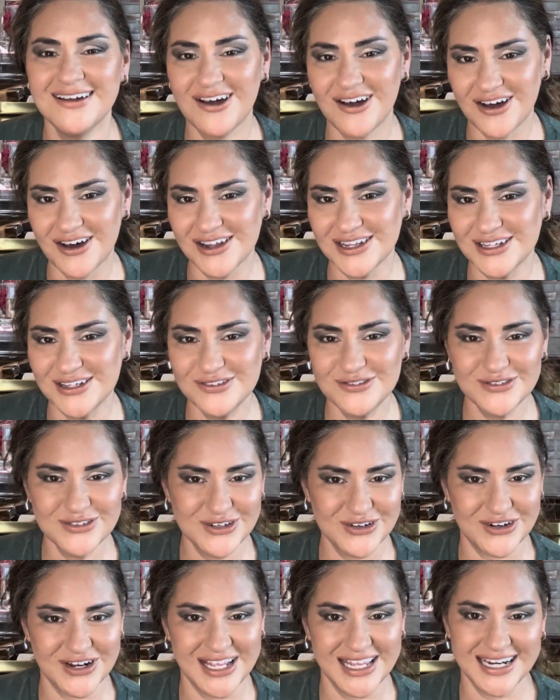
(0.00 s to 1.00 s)
olive
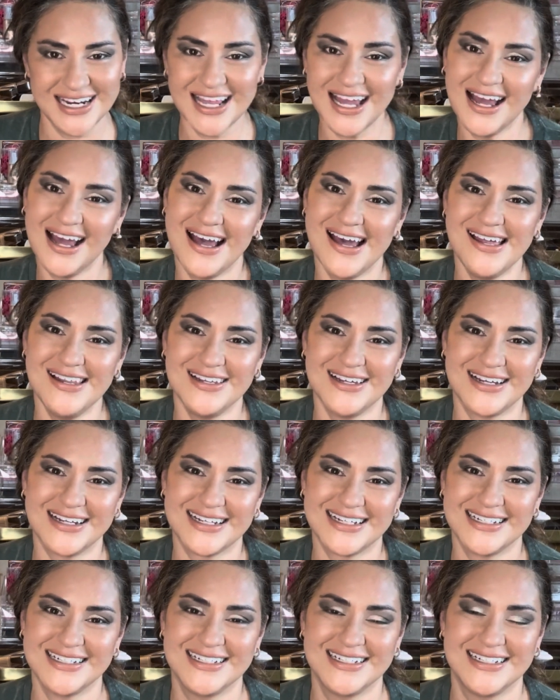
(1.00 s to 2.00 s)
green eye look.